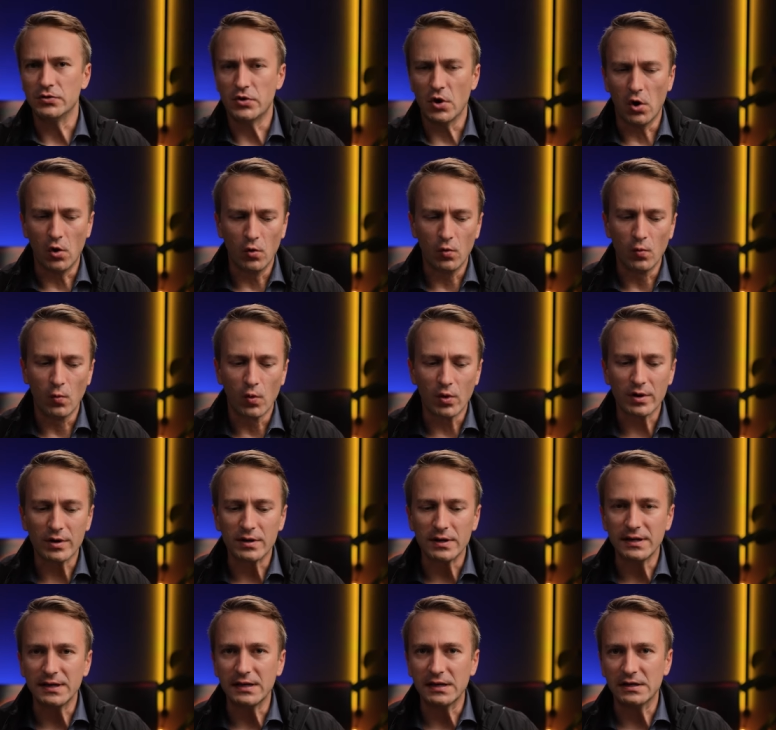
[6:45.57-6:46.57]
Don't
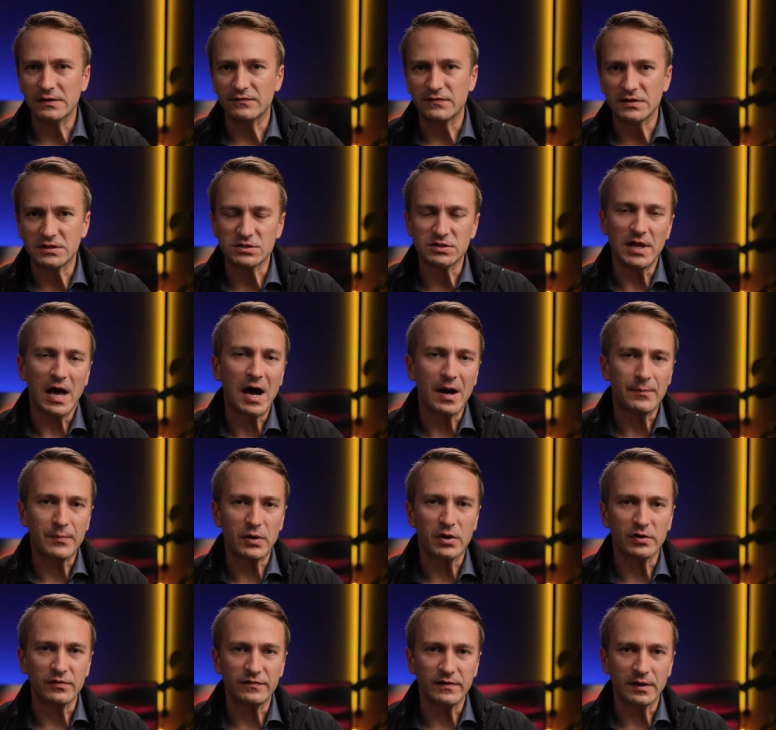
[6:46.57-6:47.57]
worry if it's not
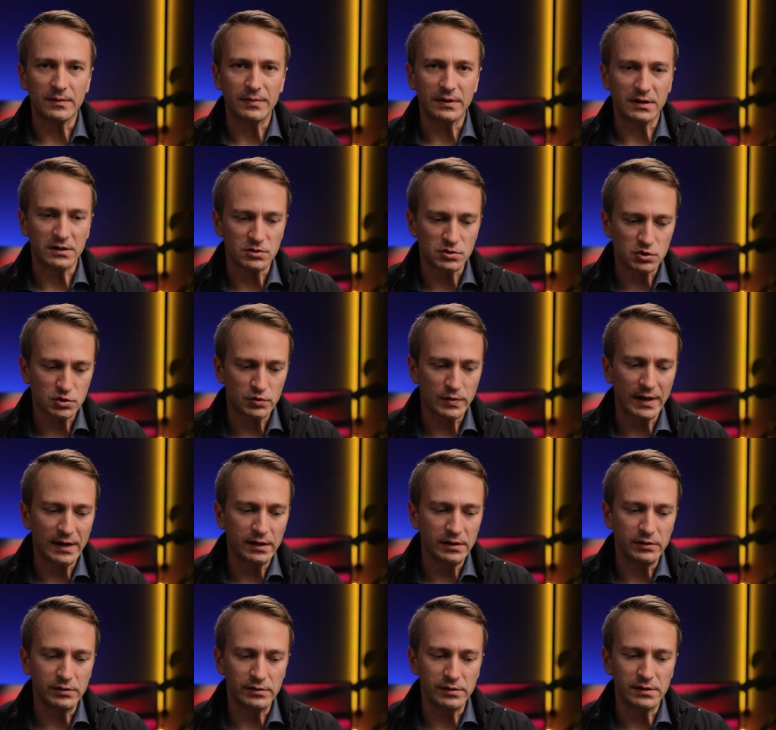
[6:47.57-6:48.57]
perfect. Perfect, because credit
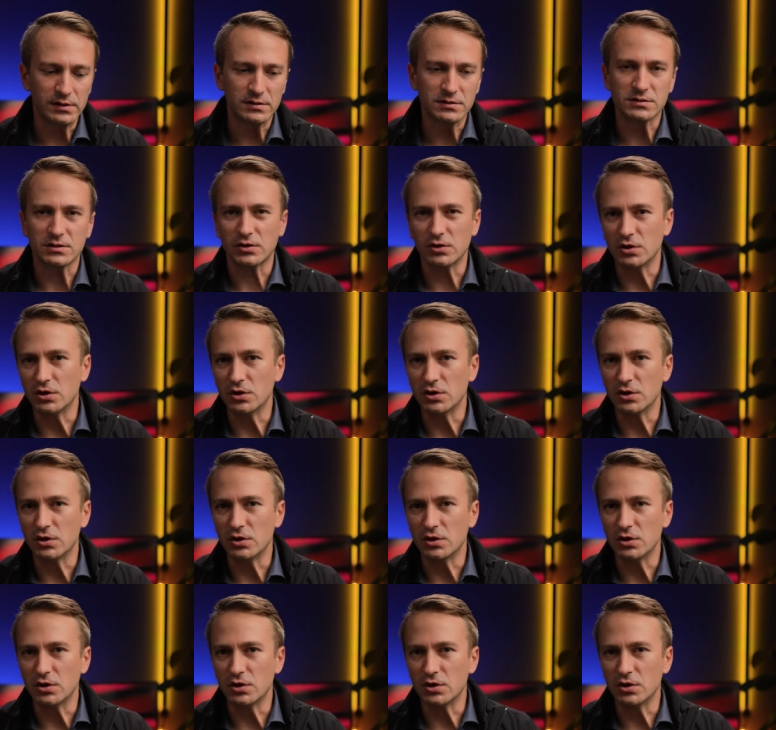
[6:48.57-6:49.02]
unions are